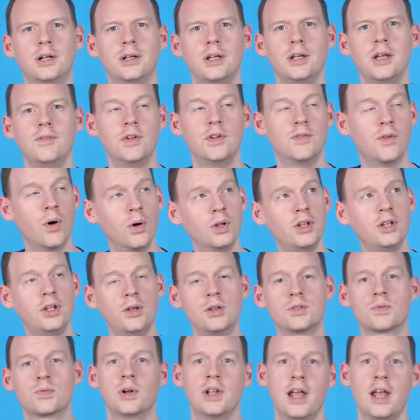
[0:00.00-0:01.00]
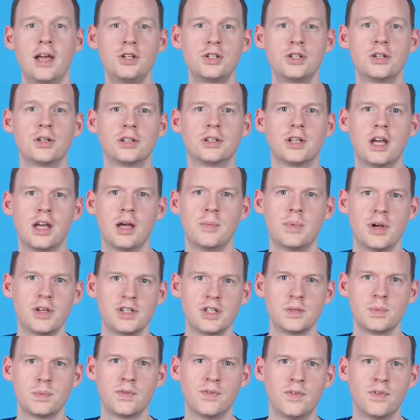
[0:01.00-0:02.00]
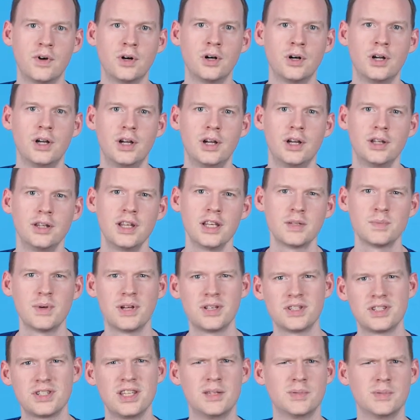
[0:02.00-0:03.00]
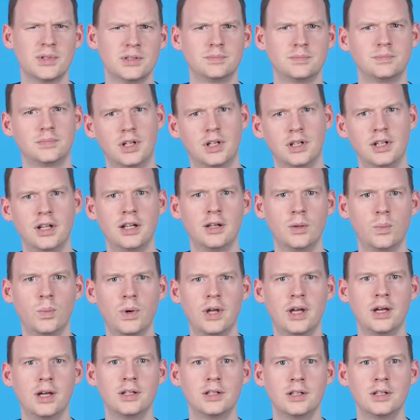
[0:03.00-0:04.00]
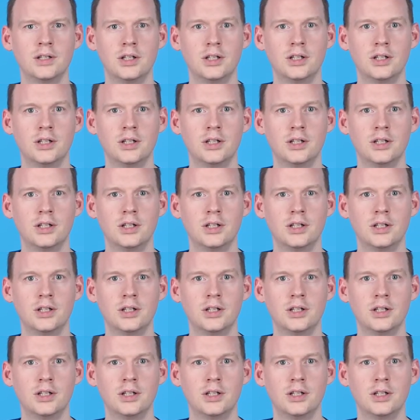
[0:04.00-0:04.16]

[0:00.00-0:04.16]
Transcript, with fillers: If you've only used relational databases before, this might seem a, a little weird,